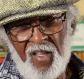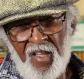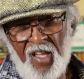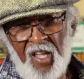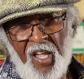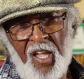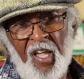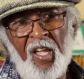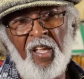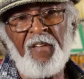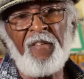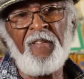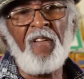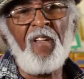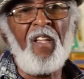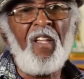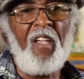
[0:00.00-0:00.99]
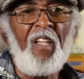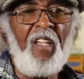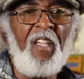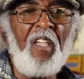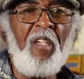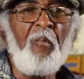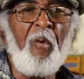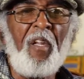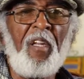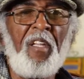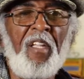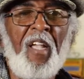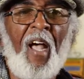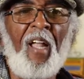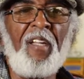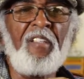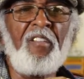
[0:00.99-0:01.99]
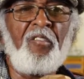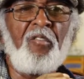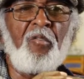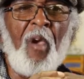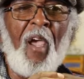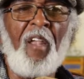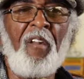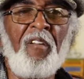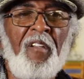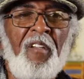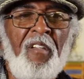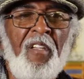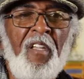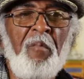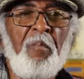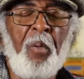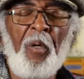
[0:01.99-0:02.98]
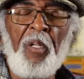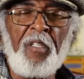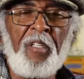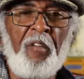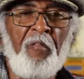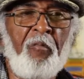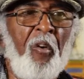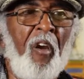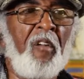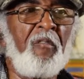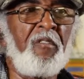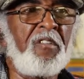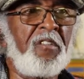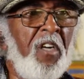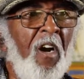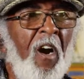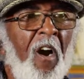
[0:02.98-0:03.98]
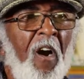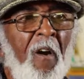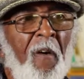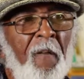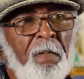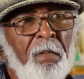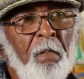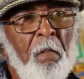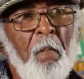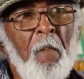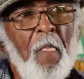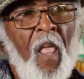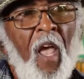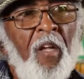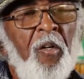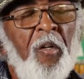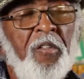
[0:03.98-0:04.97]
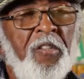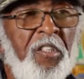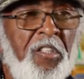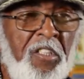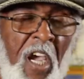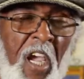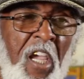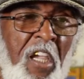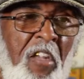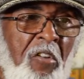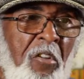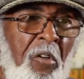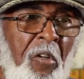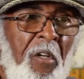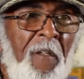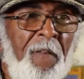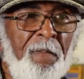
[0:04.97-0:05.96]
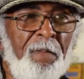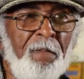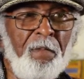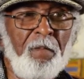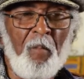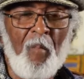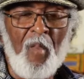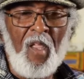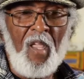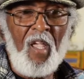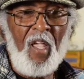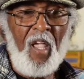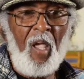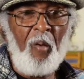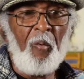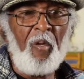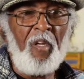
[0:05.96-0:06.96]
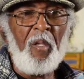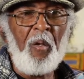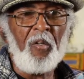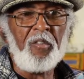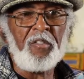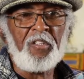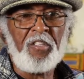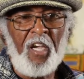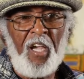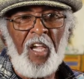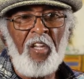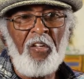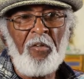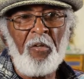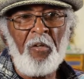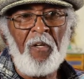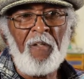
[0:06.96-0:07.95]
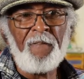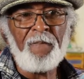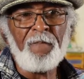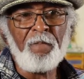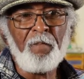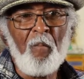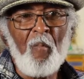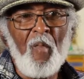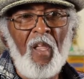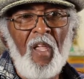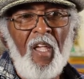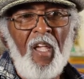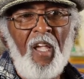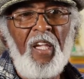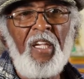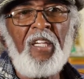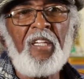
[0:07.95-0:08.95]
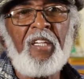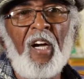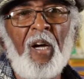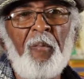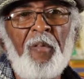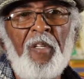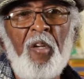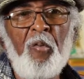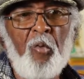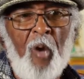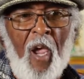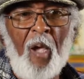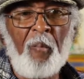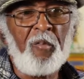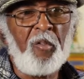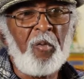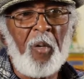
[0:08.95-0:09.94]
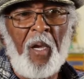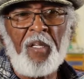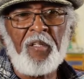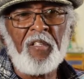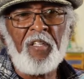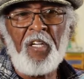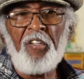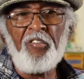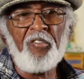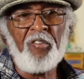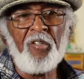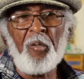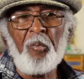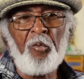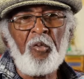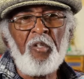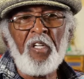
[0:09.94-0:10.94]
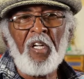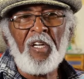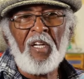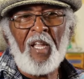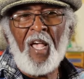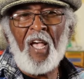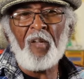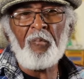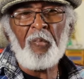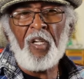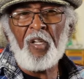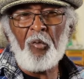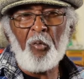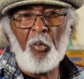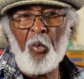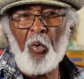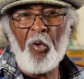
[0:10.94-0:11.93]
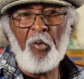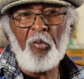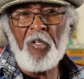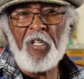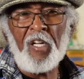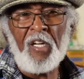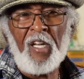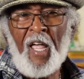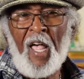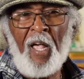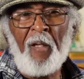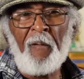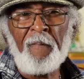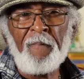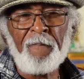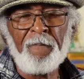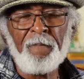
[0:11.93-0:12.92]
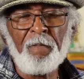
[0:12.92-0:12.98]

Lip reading: And he went and got this tractor and he put it in front of his car and hooked the chain to it. And when he hooked the chain to it, he come and he revved the tractor engine up real loud, make it roar real loud,